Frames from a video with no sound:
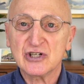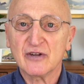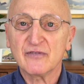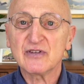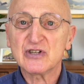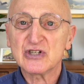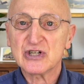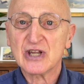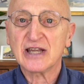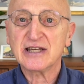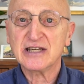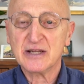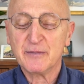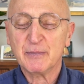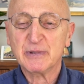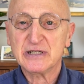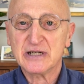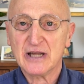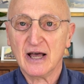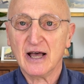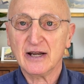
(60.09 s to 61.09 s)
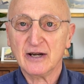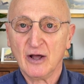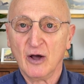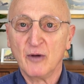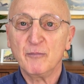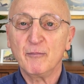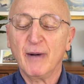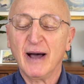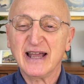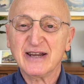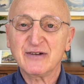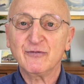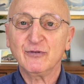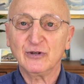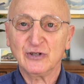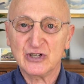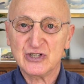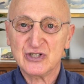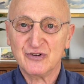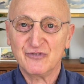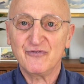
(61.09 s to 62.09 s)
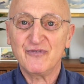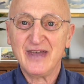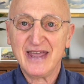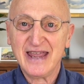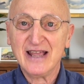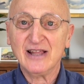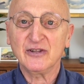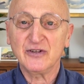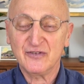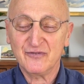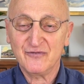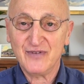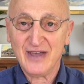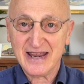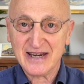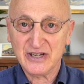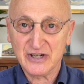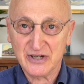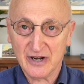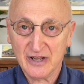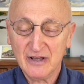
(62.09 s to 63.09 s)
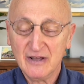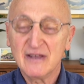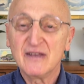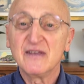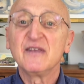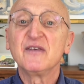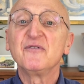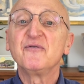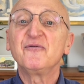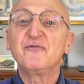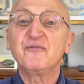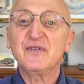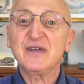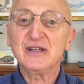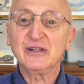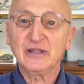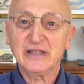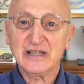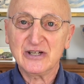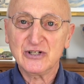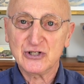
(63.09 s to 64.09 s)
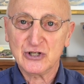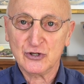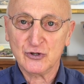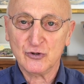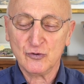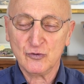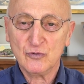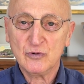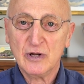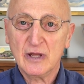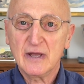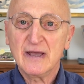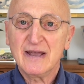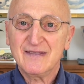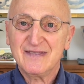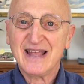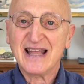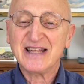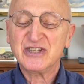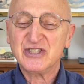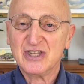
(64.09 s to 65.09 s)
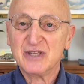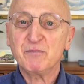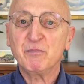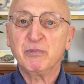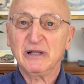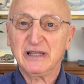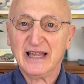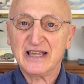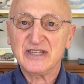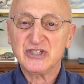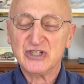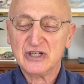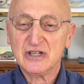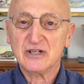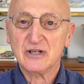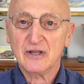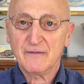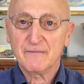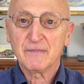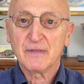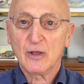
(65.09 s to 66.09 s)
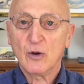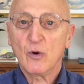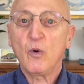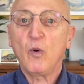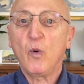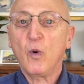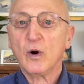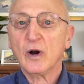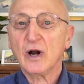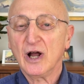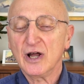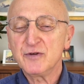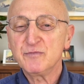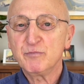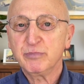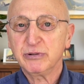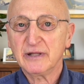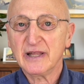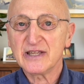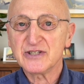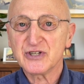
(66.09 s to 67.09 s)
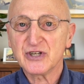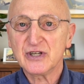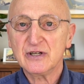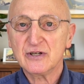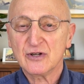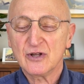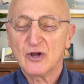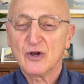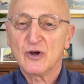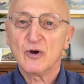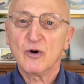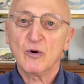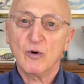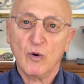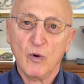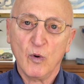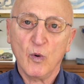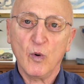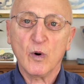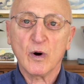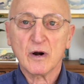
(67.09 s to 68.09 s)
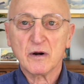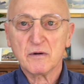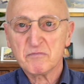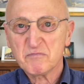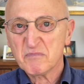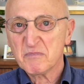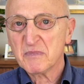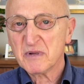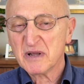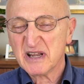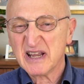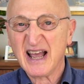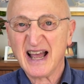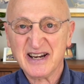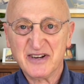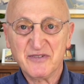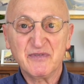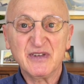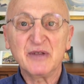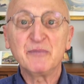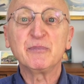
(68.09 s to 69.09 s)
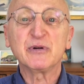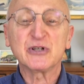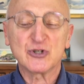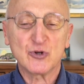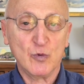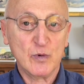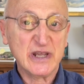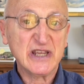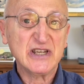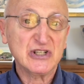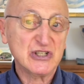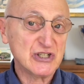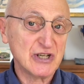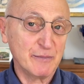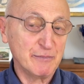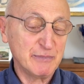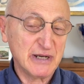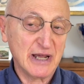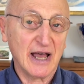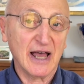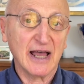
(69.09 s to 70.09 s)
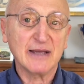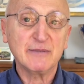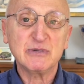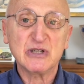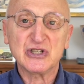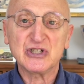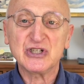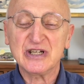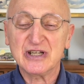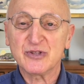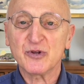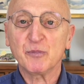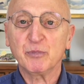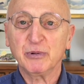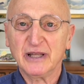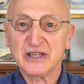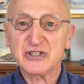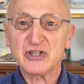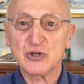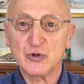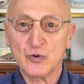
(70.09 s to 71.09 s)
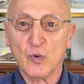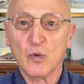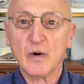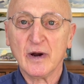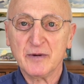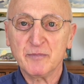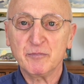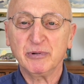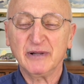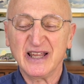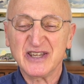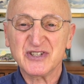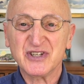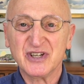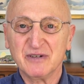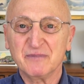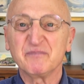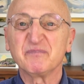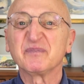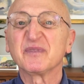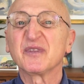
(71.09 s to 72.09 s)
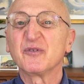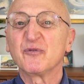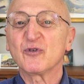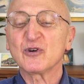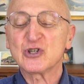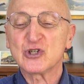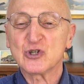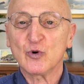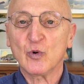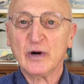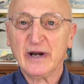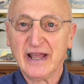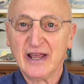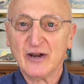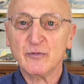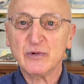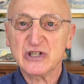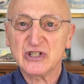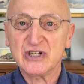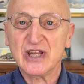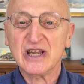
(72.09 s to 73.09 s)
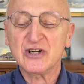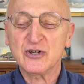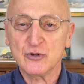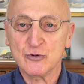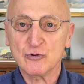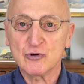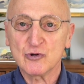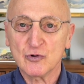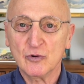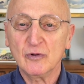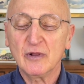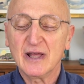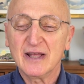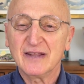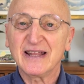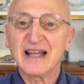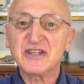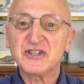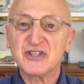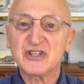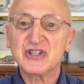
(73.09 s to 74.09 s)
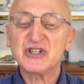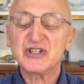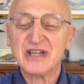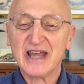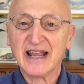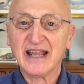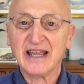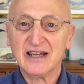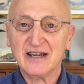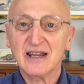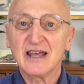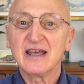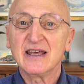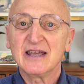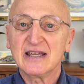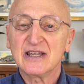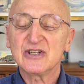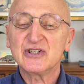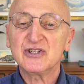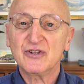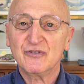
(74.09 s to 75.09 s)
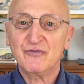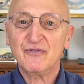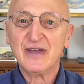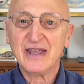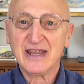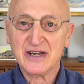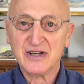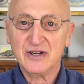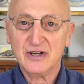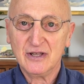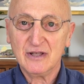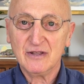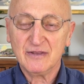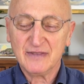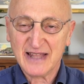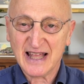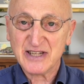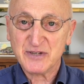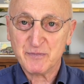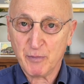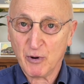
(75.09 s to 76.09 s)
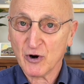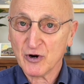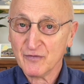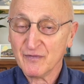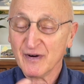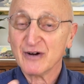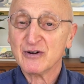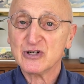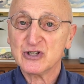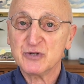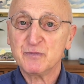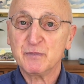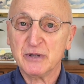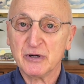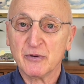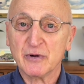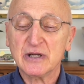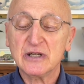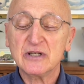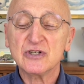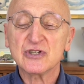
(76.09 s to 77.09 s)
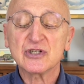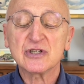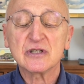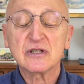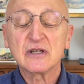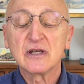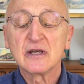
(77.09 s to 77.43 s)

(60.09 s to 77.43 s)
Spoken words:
of the Satipatthana on mindfulness of Vedana, feeling tone. That's the pleasant or unpleasant, or kind of in between sometimes. It's neither pleasant nor unpleasant. For shorthand, we say neutral. That's the second, is the Vedana. That's part of our experience.